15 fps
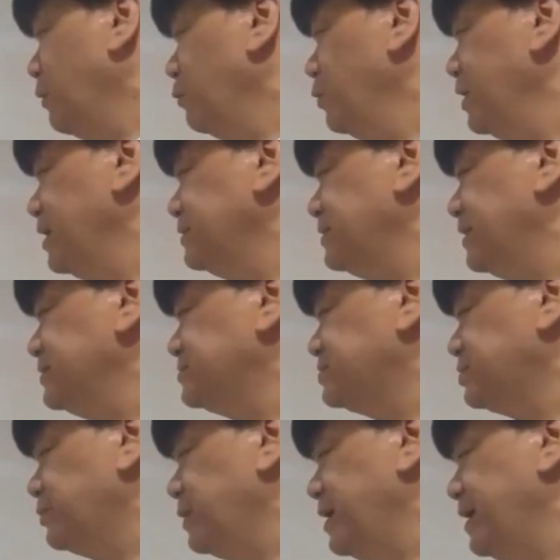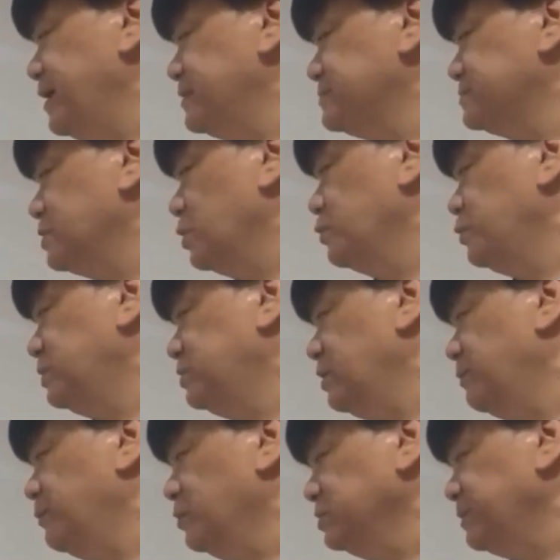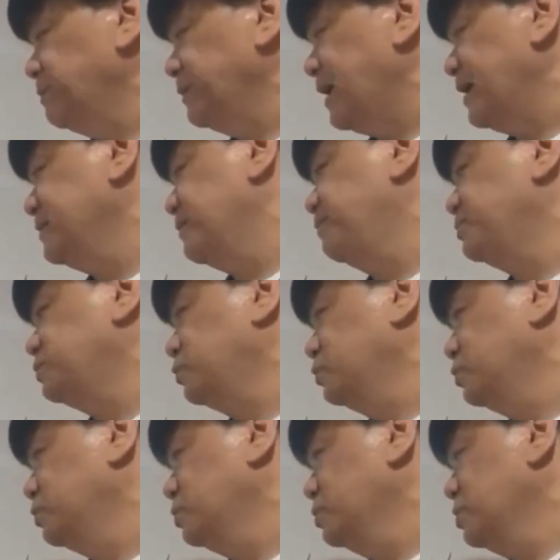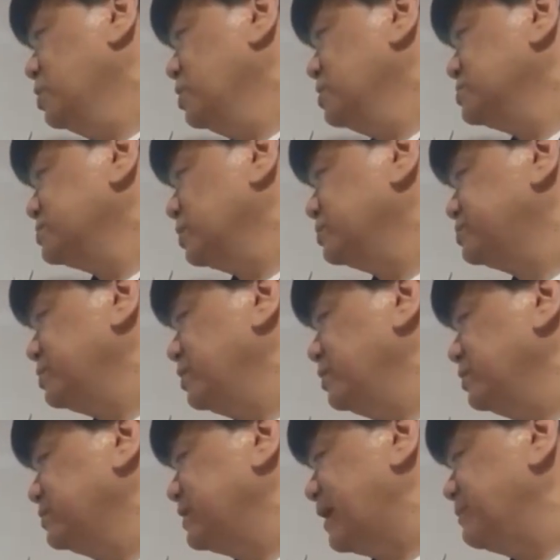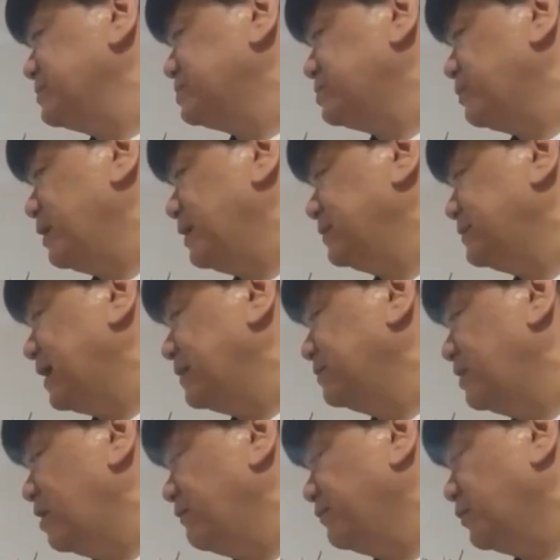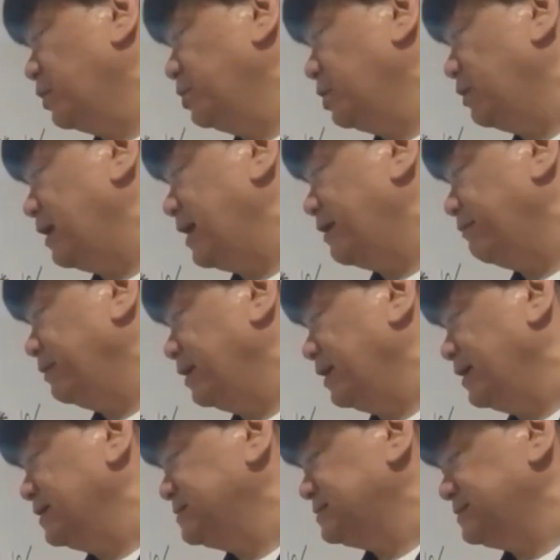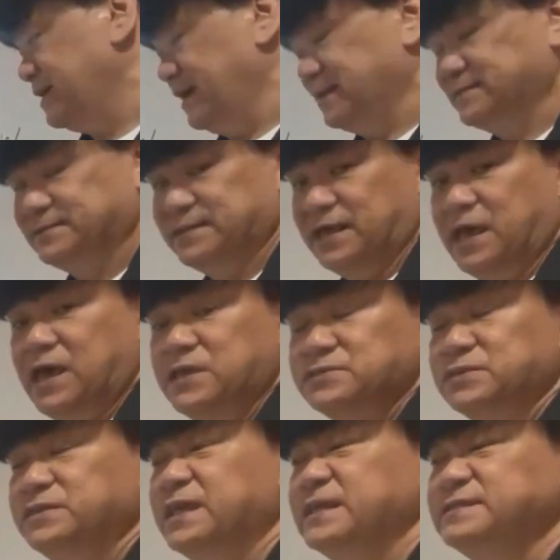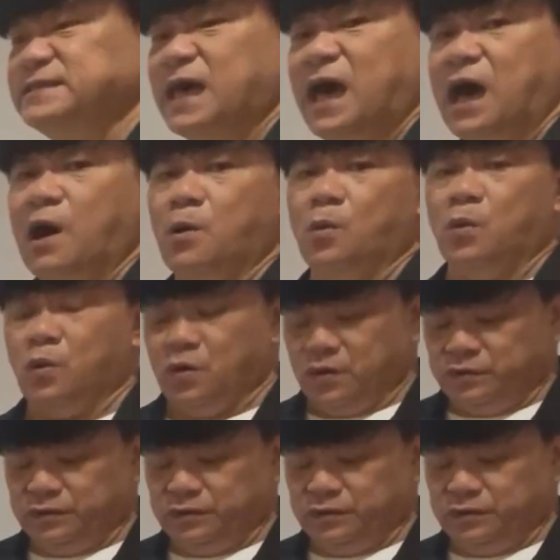width is 3, so we multiply the 2, so 2 times 3, then therefore your area is 6. So that's how